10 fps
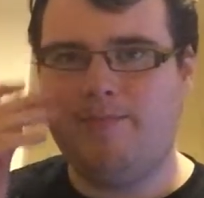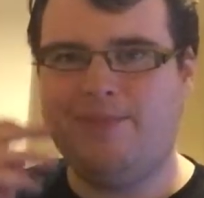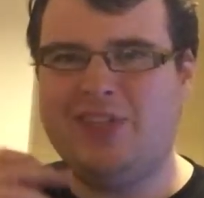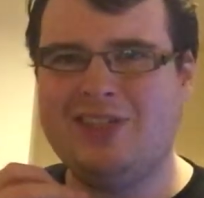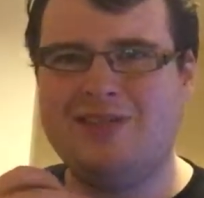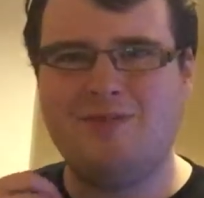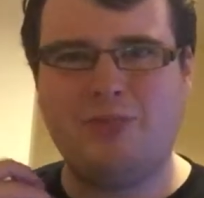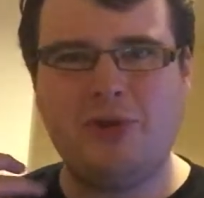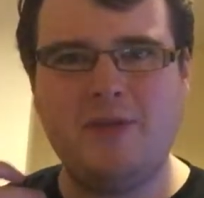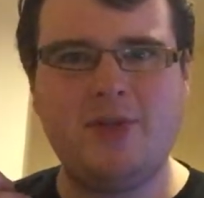But
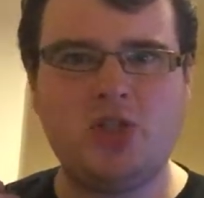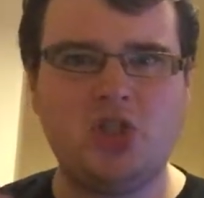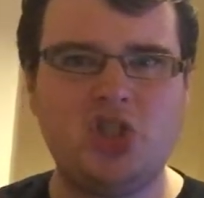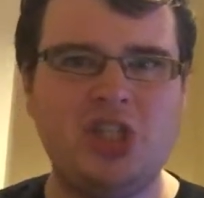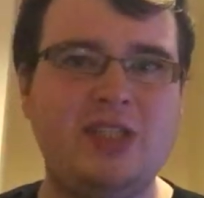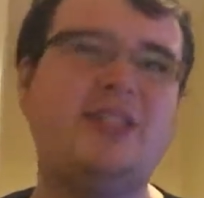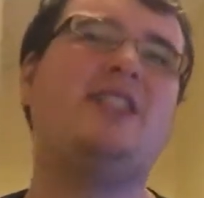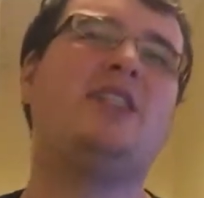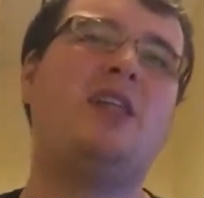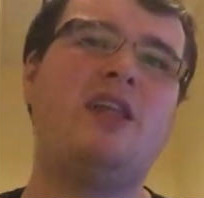pretty much
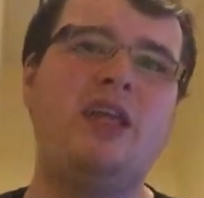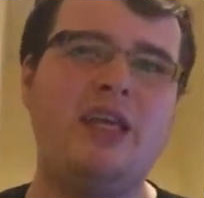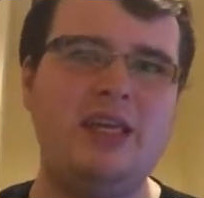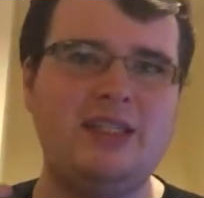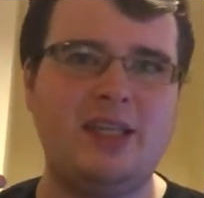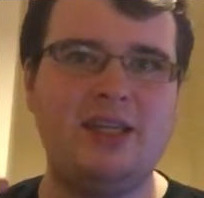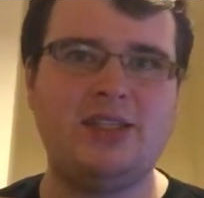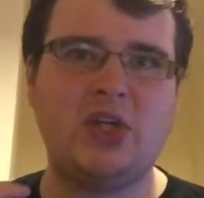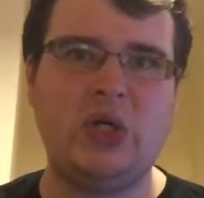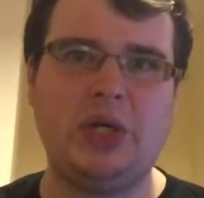consistently, he's at
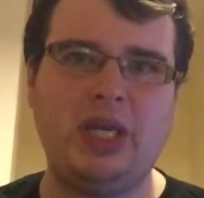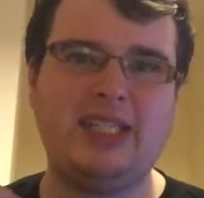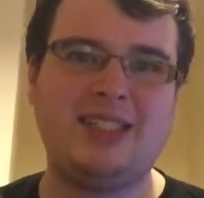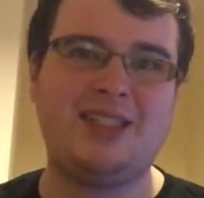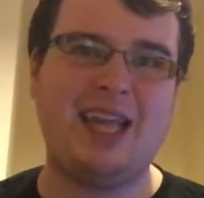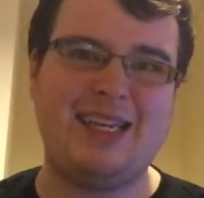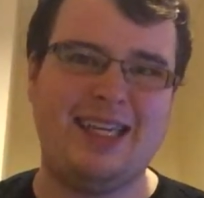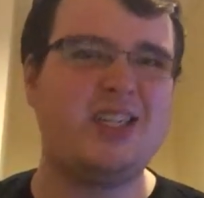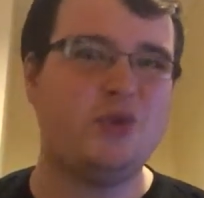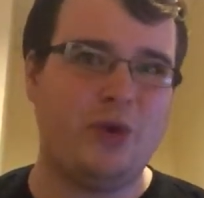least got
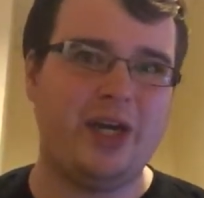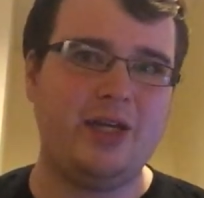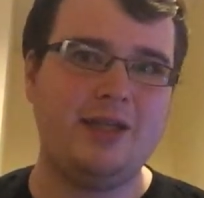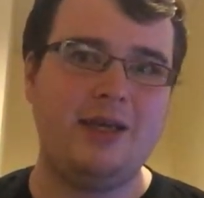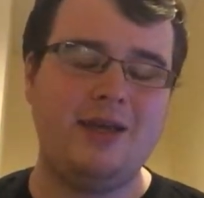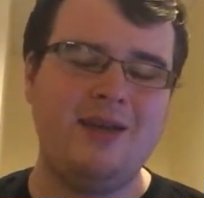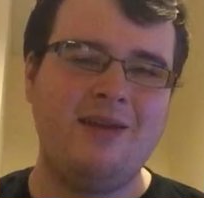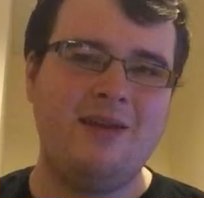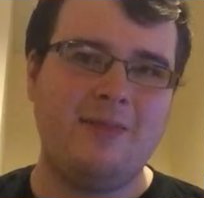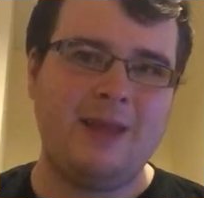aesthetics right.
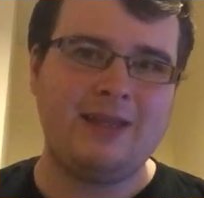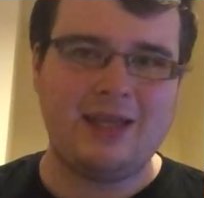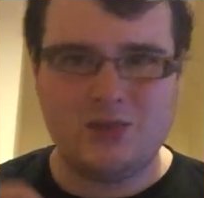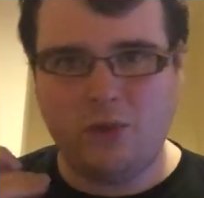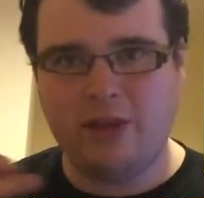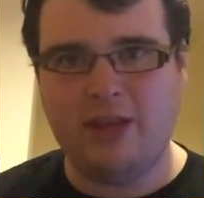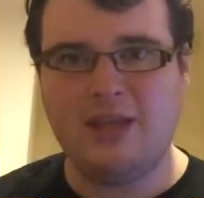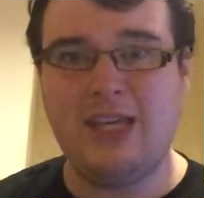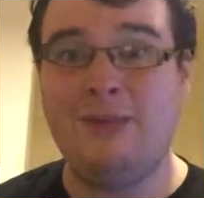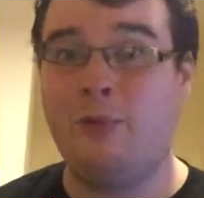That's one thing
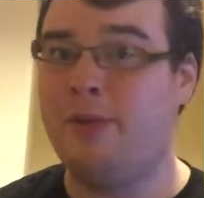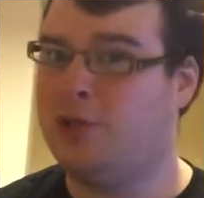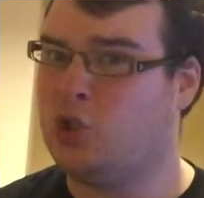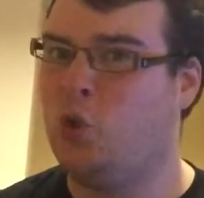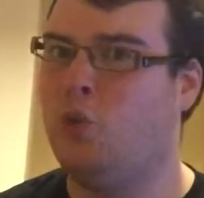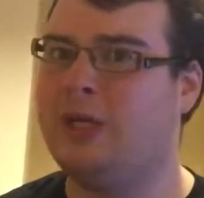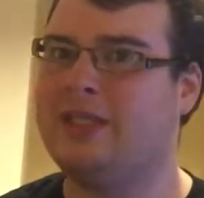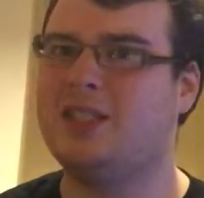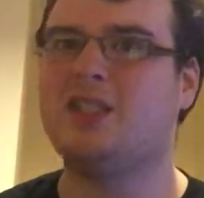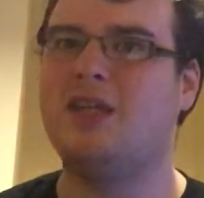that he pretty much
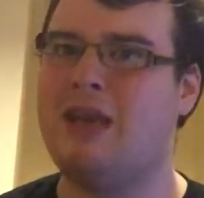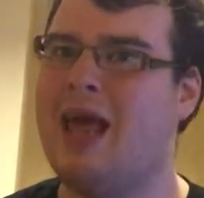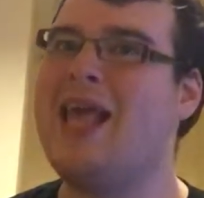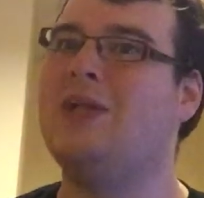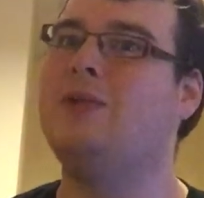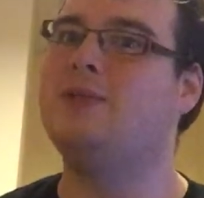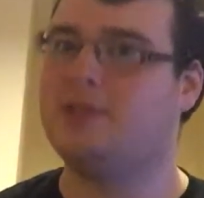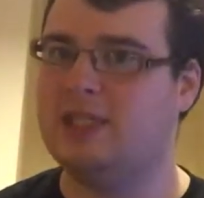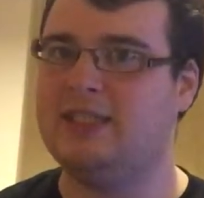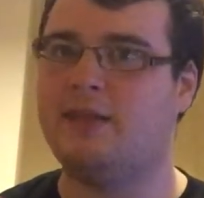always
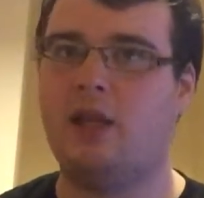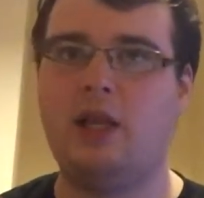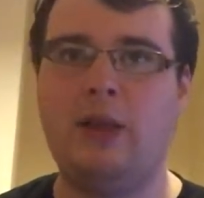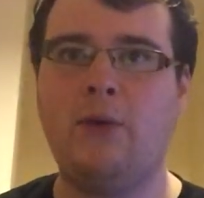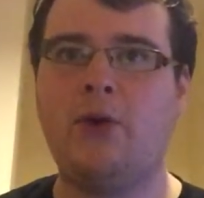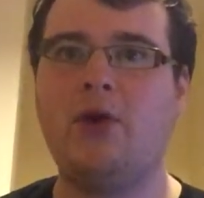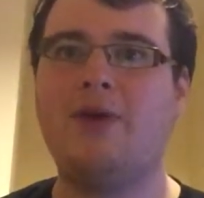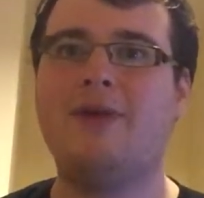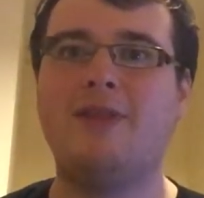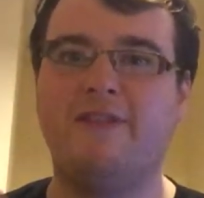nails, is the look,
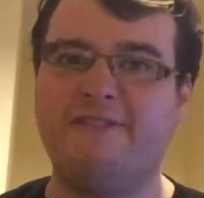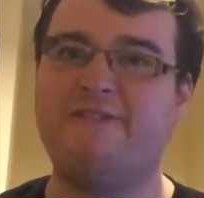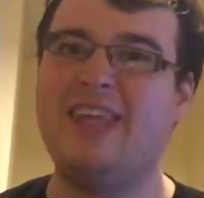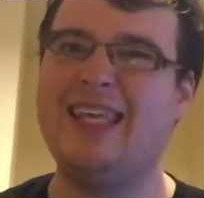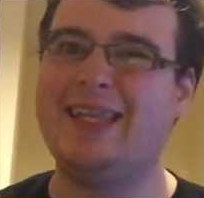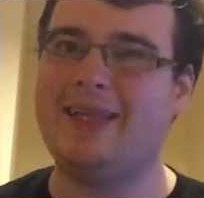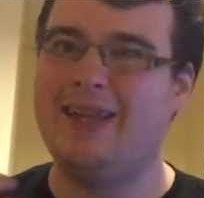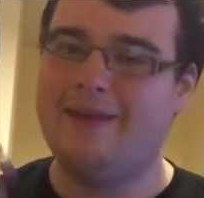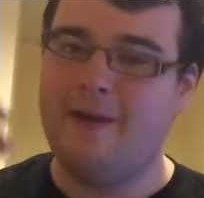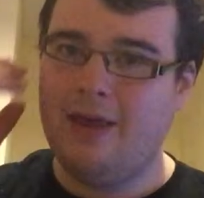the feel
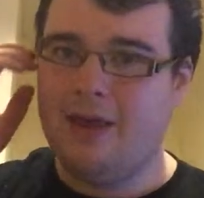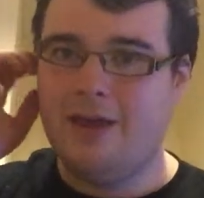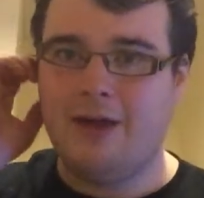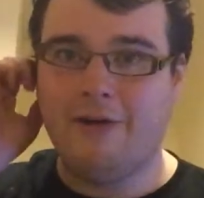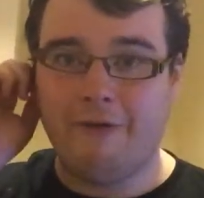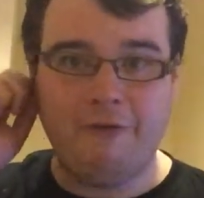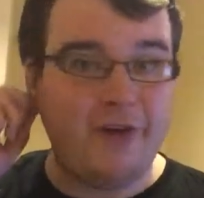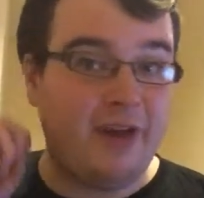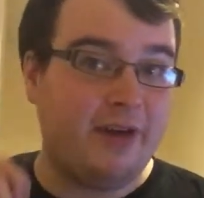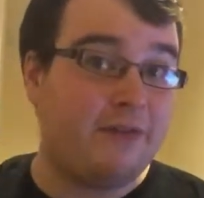of
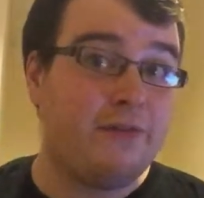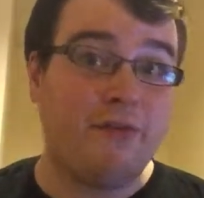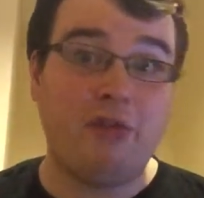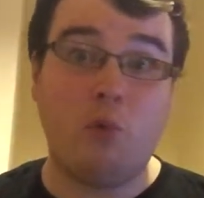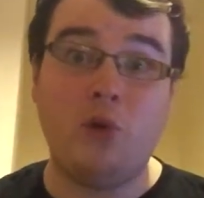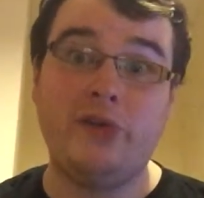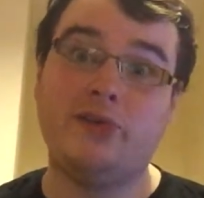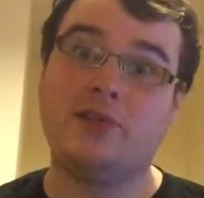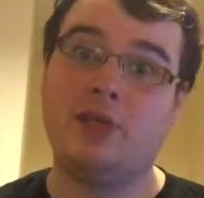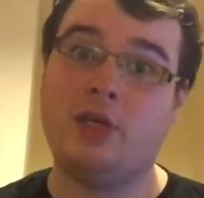the
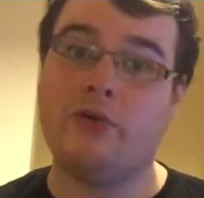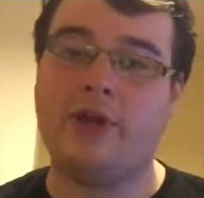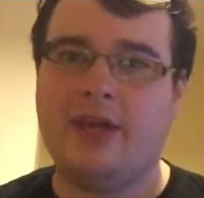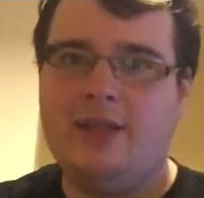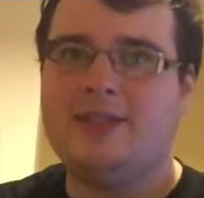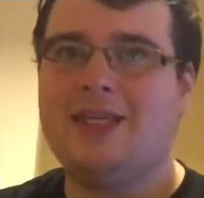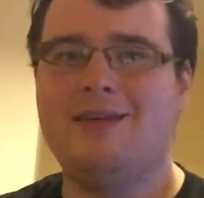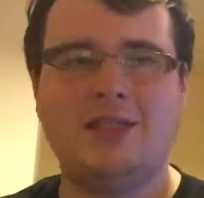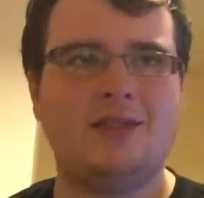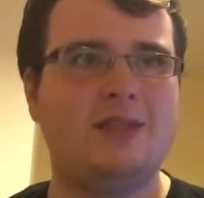worlds that he creates,
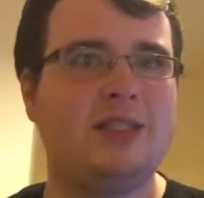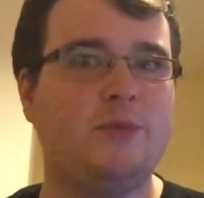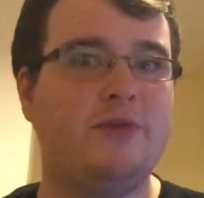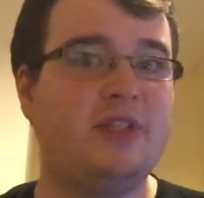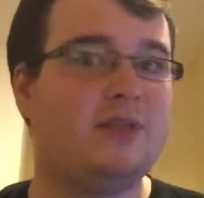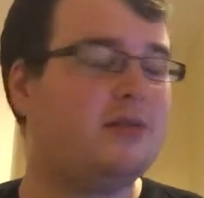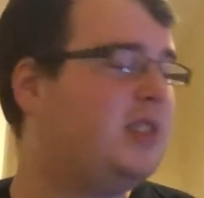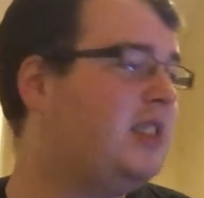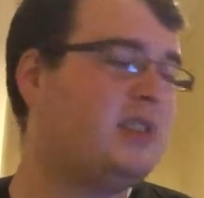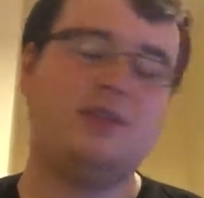and this movie
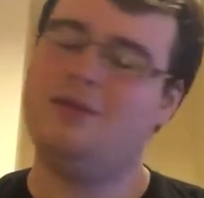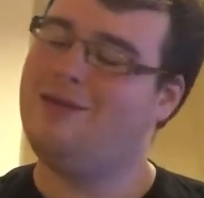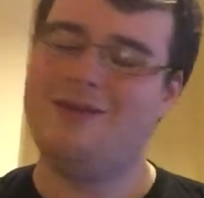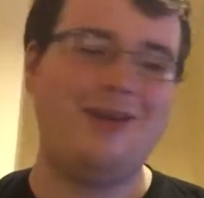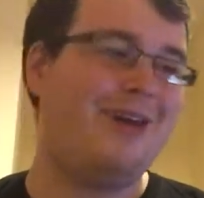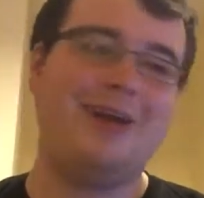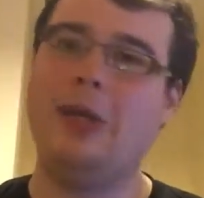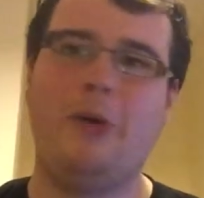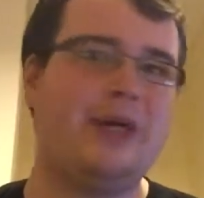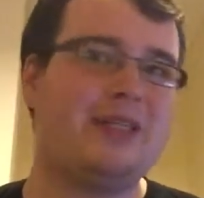is no